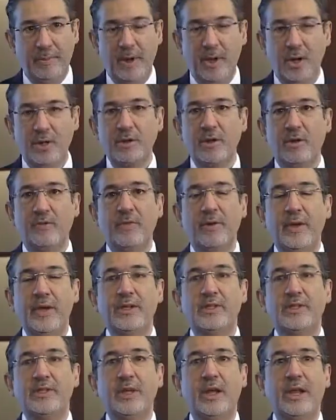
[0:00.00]
because of
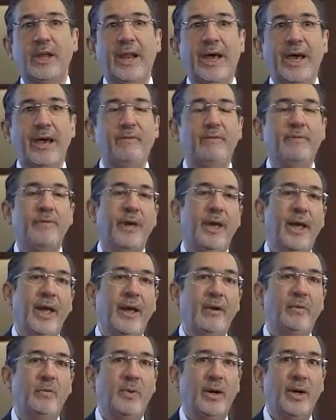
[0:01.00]
his life
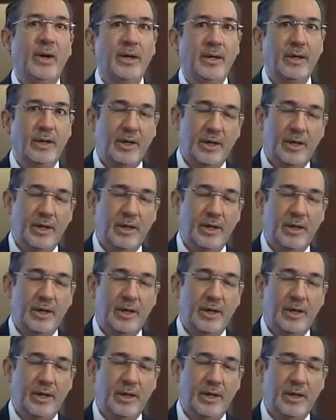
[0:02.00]
and work.